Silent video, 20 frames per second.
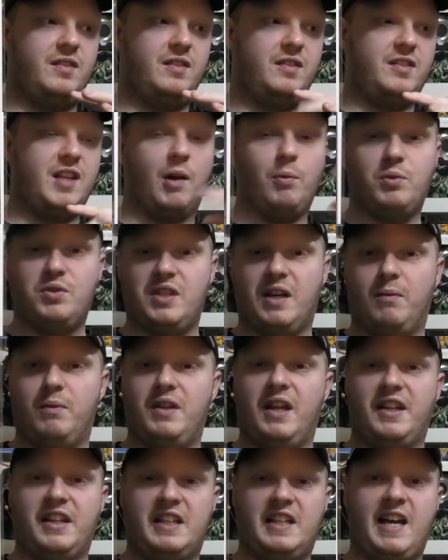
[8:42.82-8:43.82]
doubles up
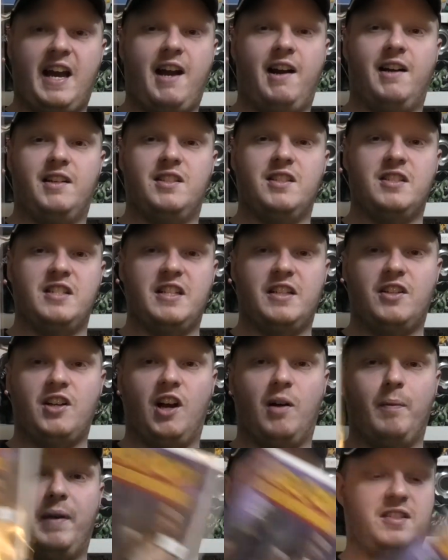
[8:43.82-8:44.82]
with other characters in
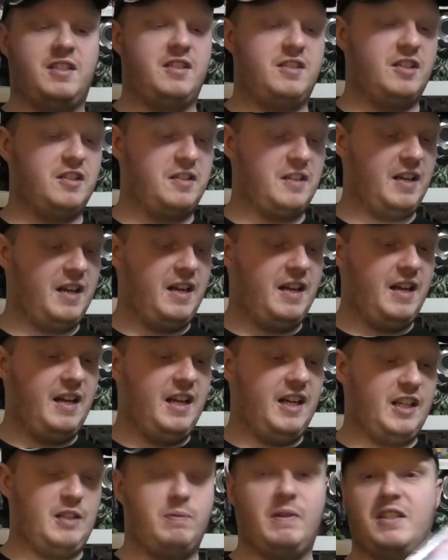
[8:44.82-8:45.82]
comics, just
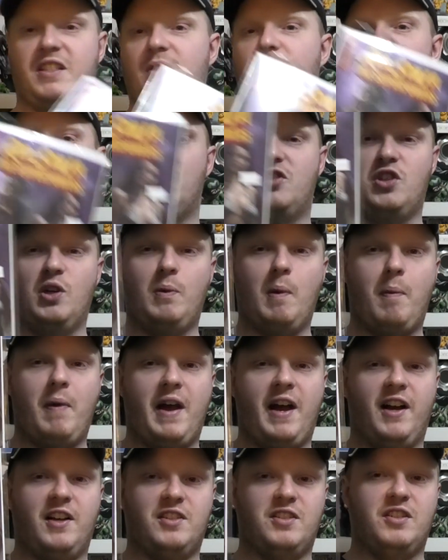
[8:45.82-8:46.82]
especially with the
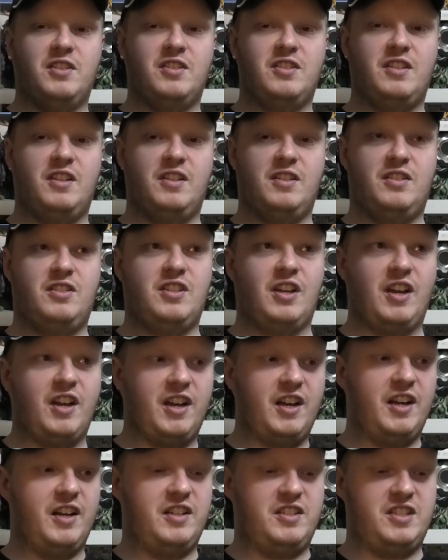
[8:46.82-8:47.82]
superpowers, because to
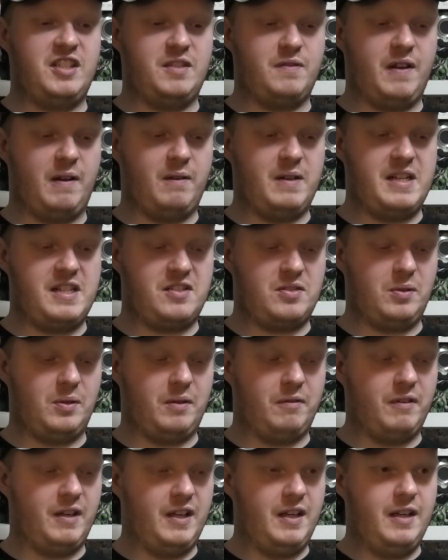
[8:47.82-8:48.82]
her, she's very sort
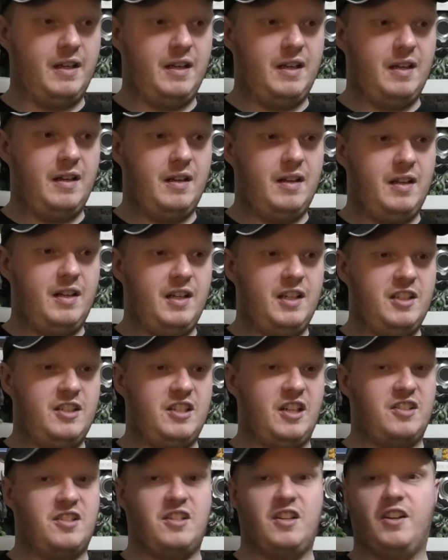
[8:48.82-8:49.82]
of...
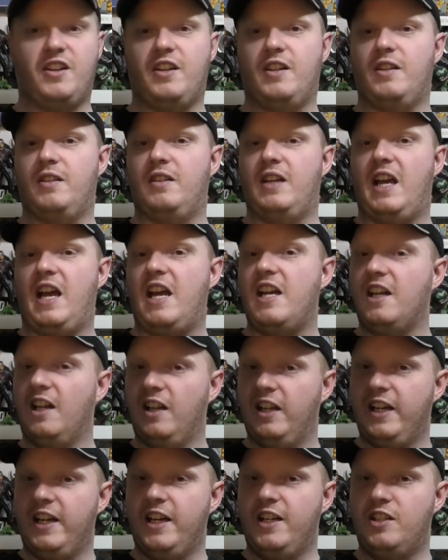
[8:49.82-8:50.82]
She doesn't know
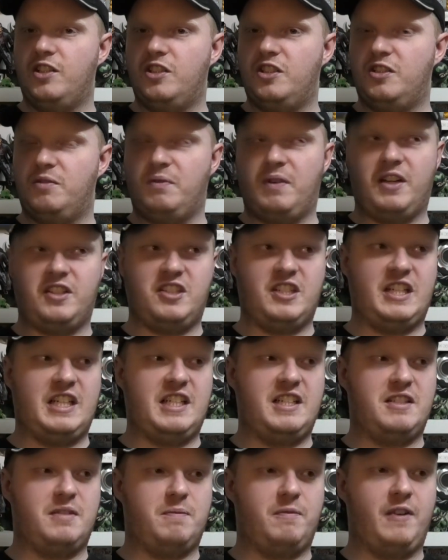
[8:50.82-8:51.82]
English.
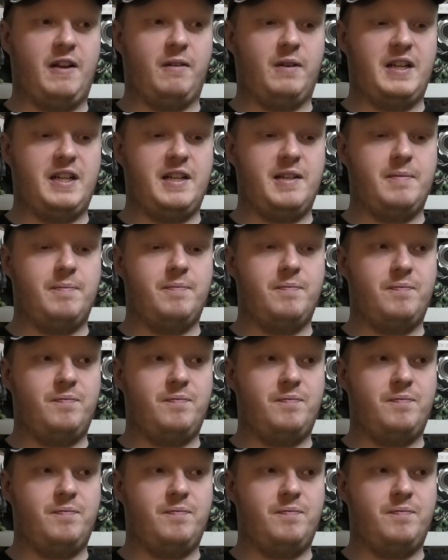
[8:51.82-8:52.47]
She's very...